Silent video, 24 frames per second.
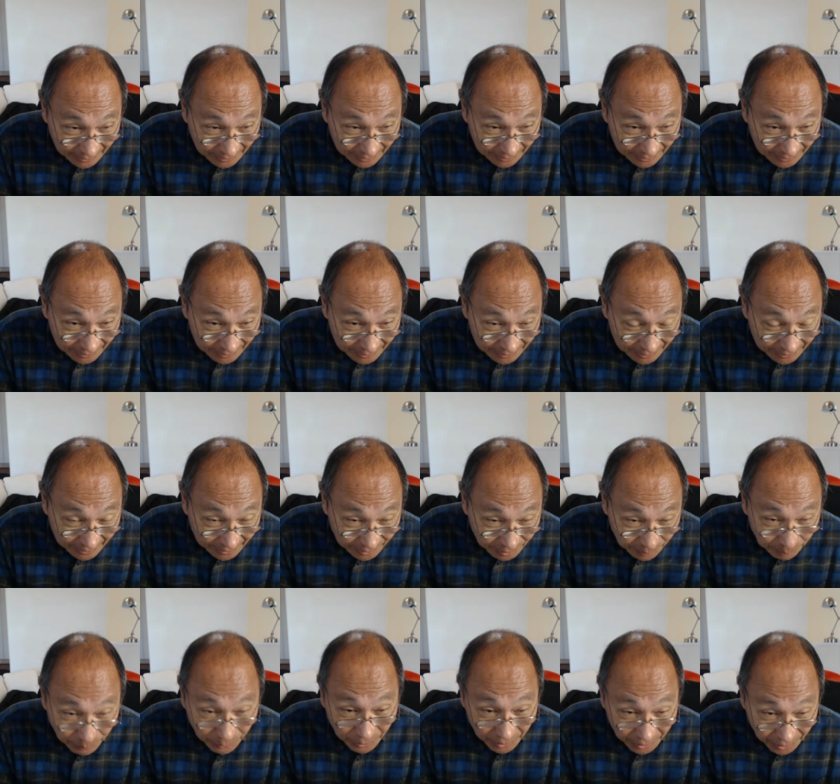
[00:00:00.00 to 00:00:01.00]
uh, it's
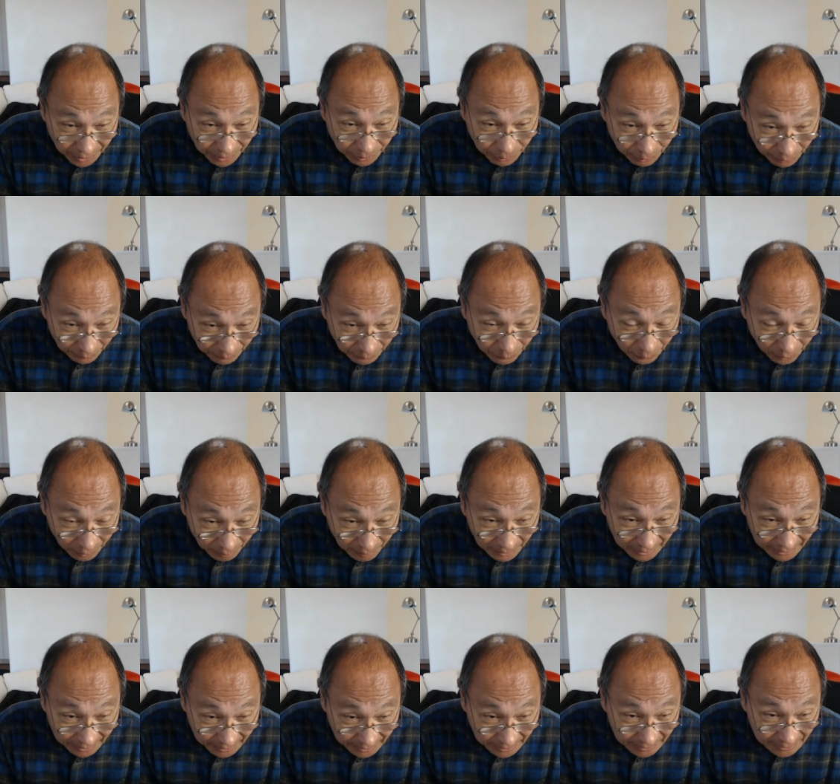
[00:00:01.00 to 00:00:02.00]
pretty
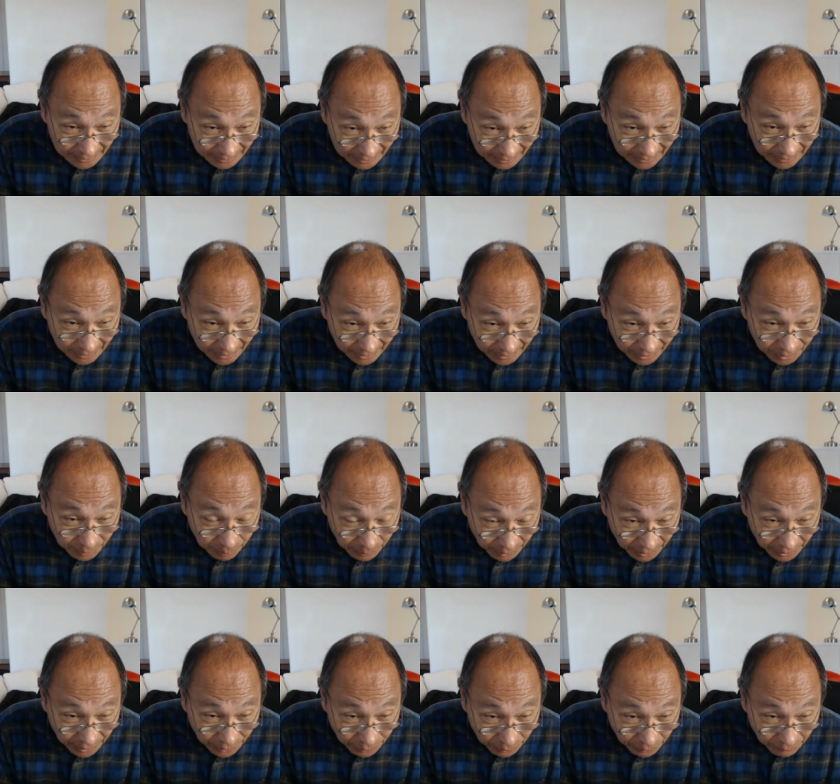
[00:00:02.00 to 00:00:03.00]
uniformly uh, it's pretty
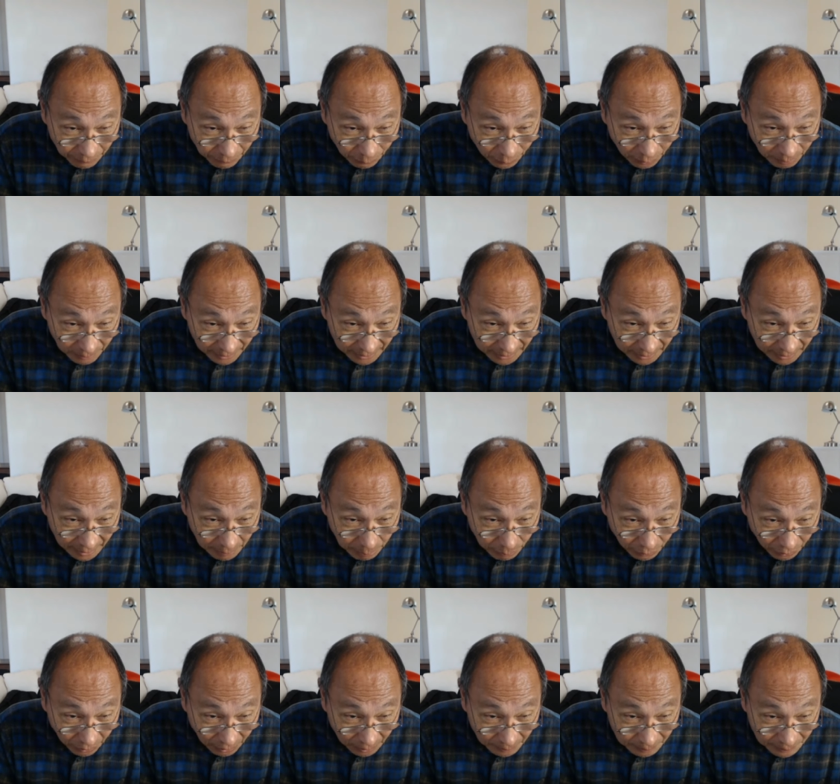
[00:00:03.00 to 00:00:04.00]
uniformly
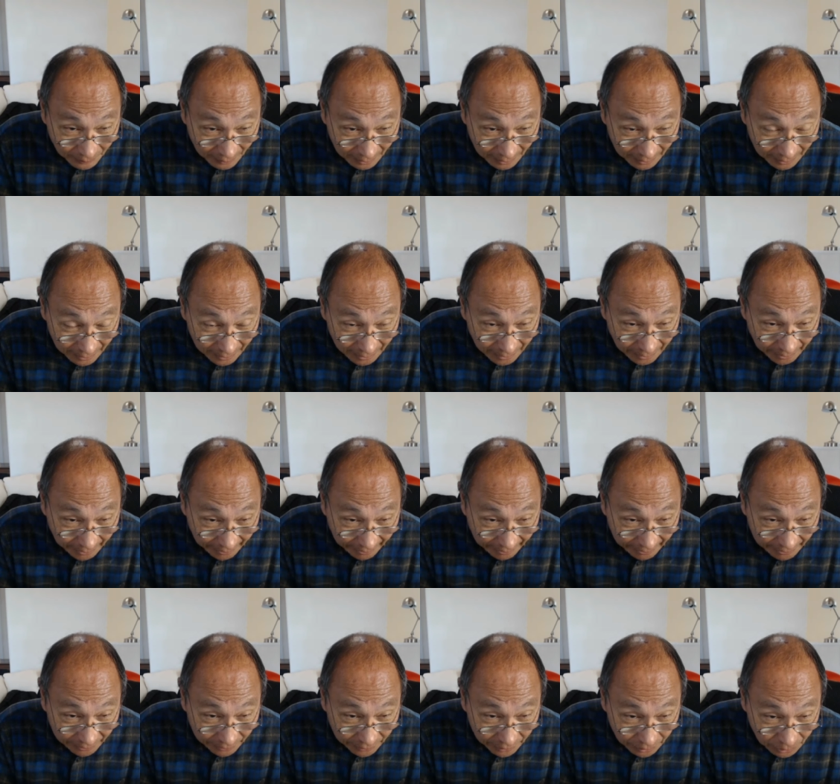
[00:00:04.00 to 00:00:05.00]
liberal,
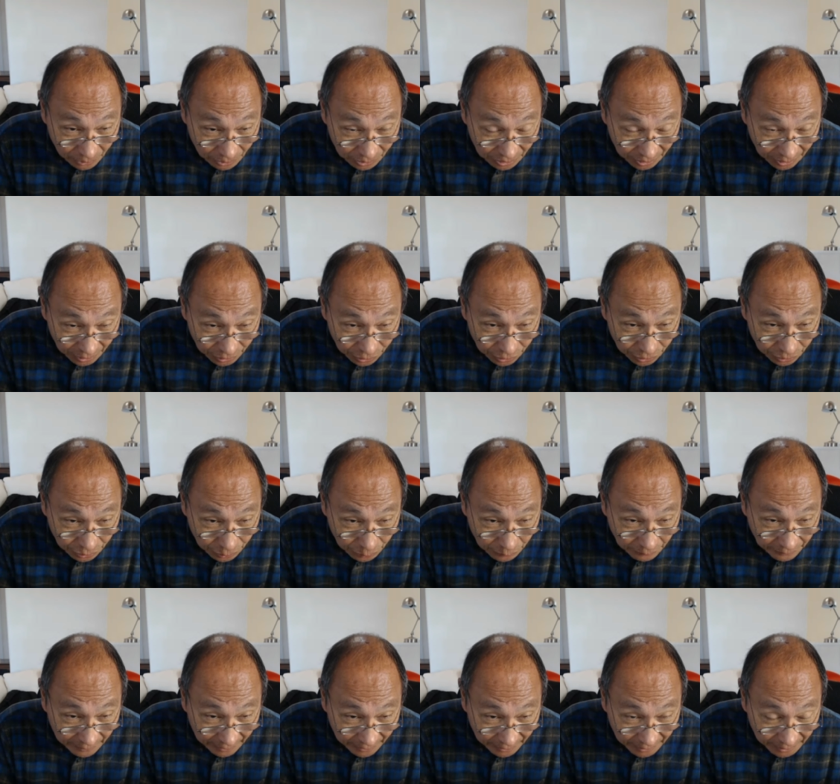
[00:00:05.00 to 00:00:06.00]
and those are two
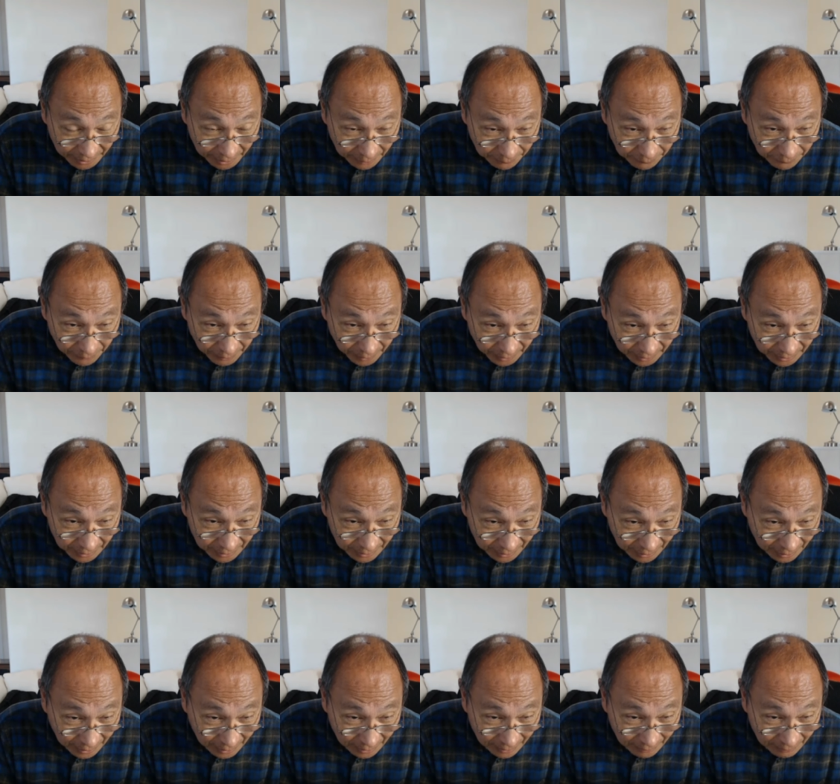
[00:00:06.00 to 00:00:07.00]
very different
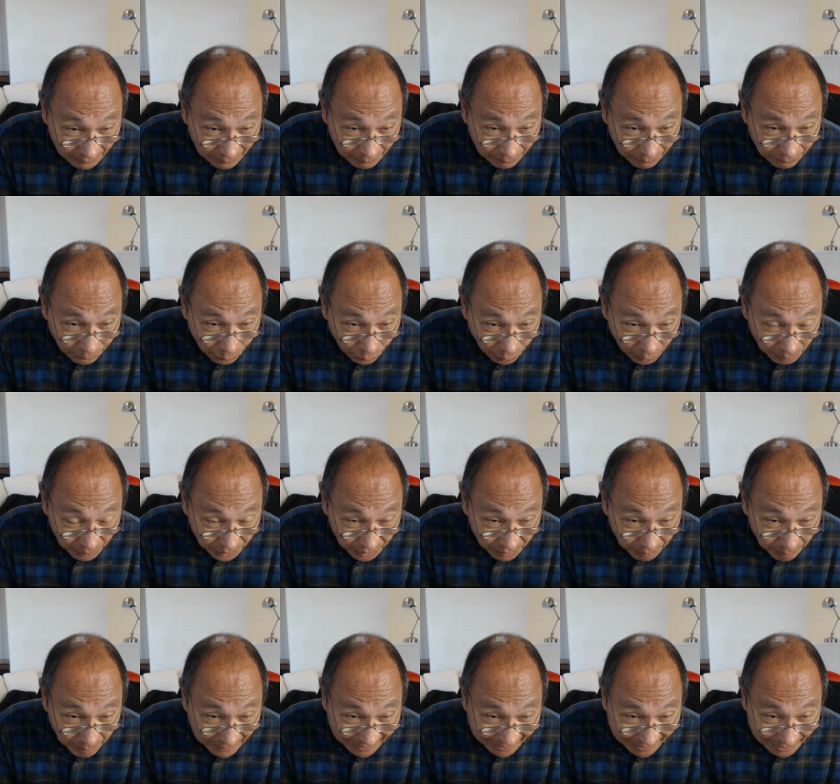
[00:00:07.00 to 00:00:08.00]
forms of
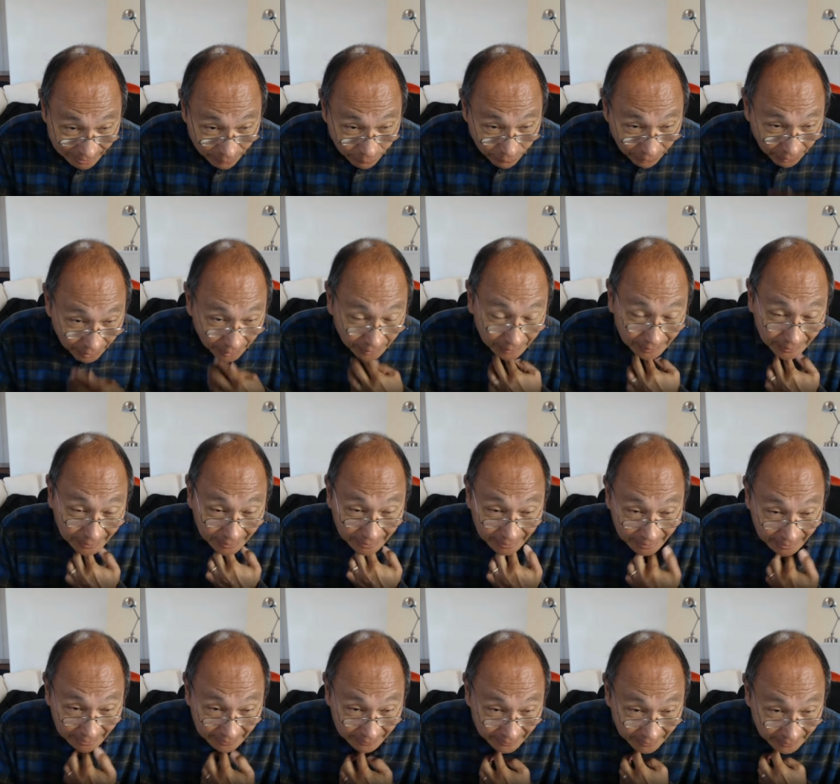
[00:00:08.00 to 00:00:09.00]
power. And
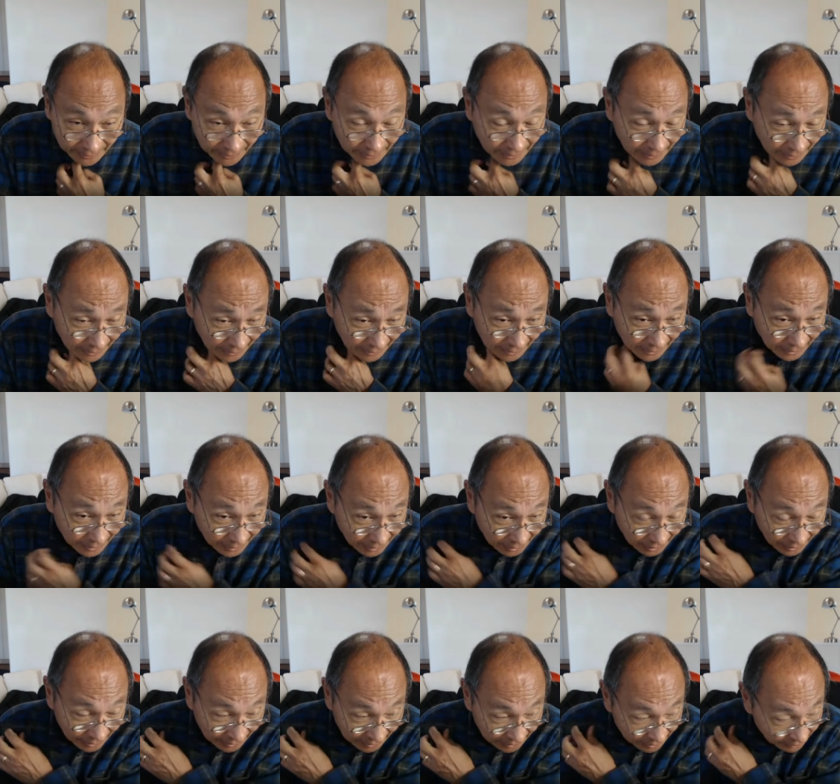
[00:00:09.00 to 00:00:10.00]
I think a lot